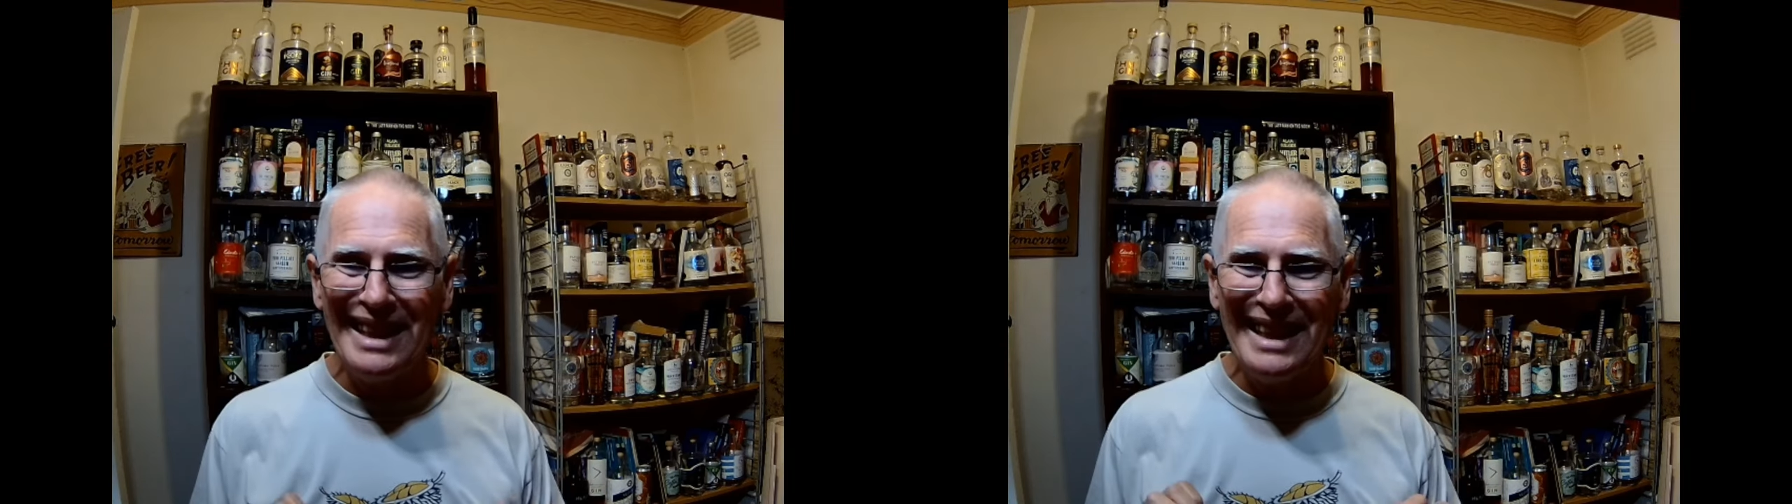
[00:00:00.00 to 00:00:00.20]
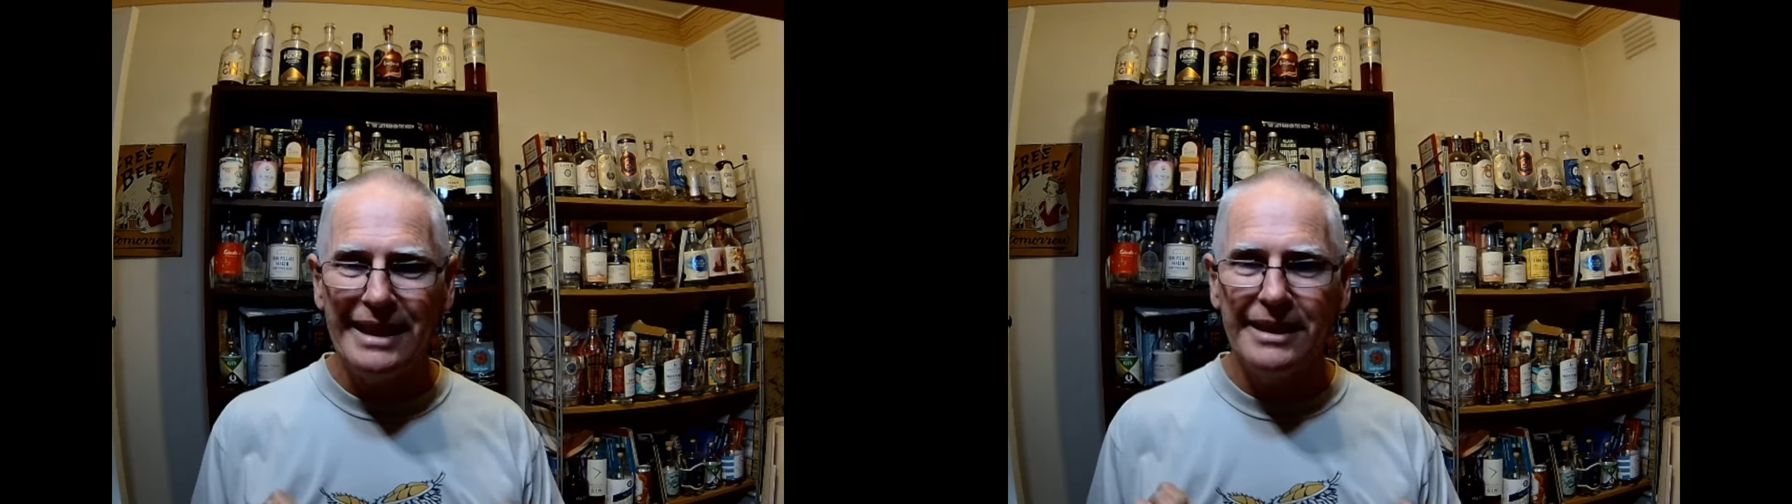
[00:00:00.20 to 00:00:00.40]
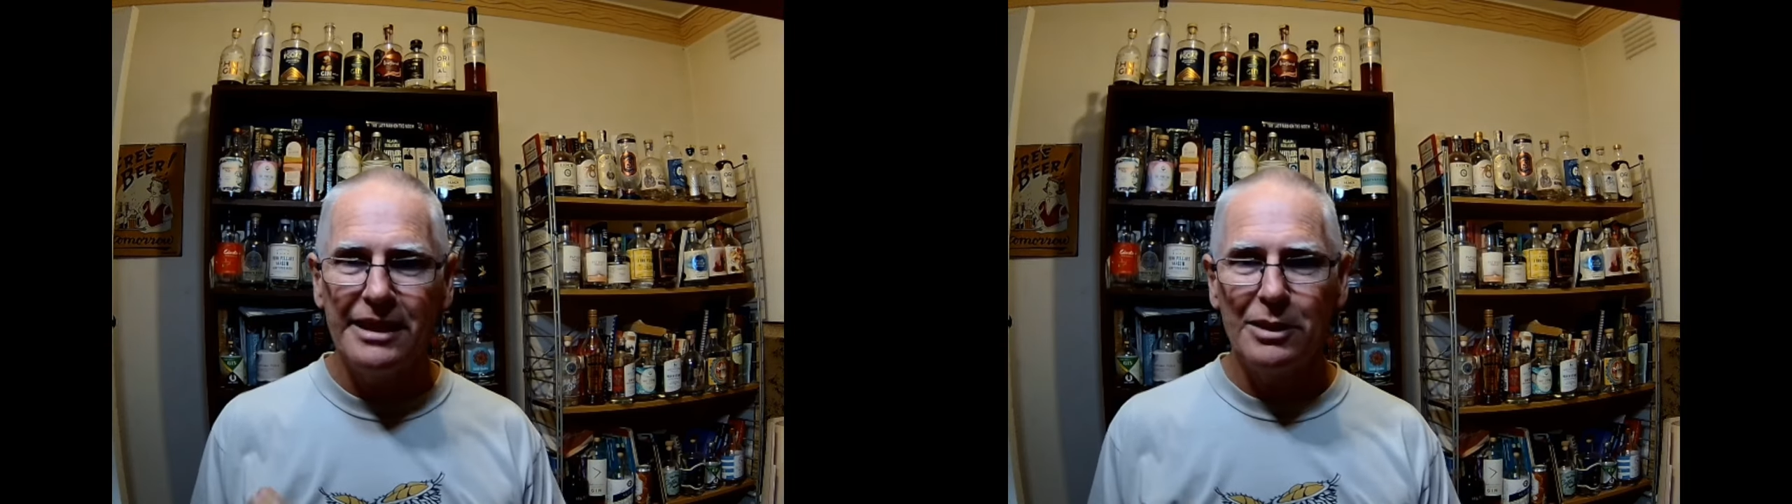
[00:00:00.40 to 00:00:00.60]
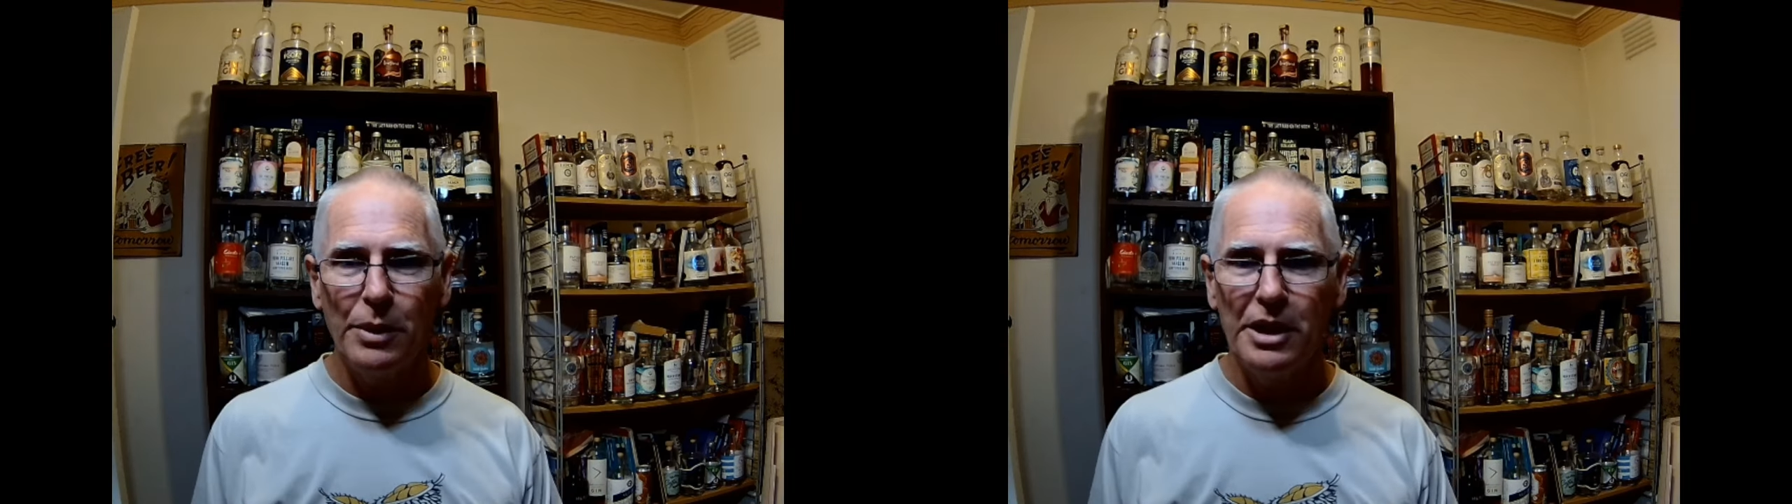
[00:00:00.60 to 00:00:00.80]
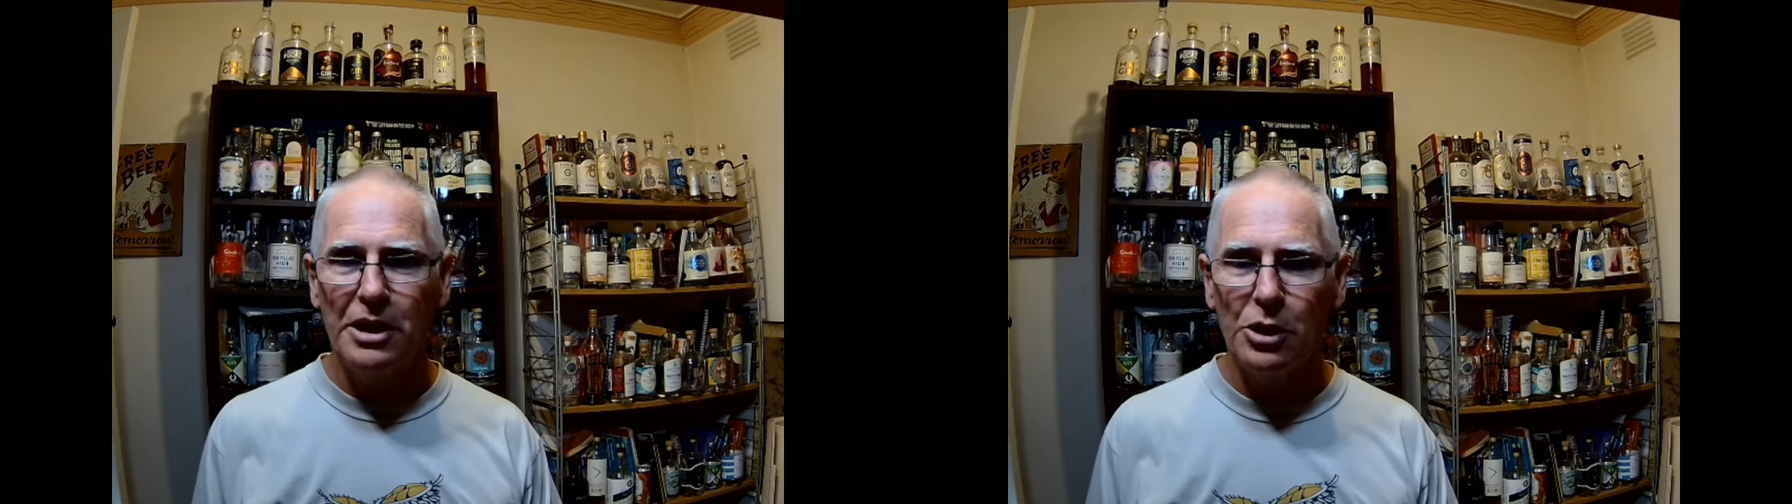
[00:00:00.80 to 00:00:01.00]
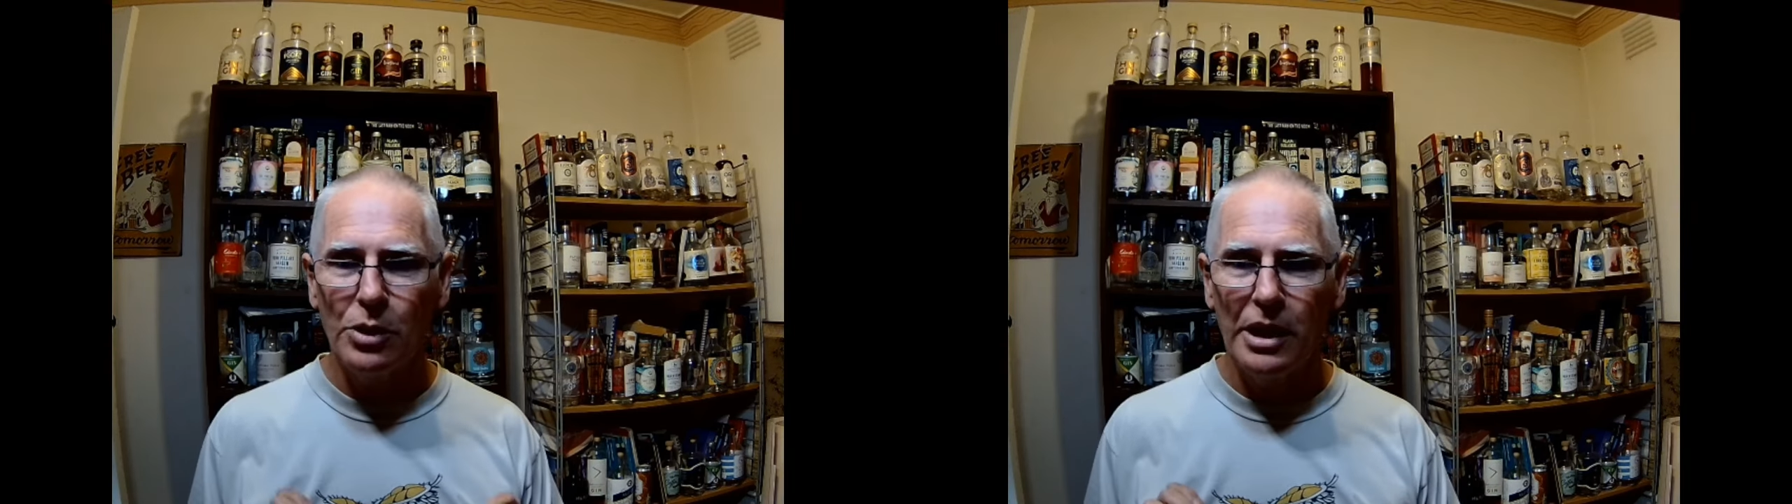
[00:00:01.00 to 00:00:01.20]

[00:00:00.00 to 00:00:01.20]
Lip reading: easiest way that you'll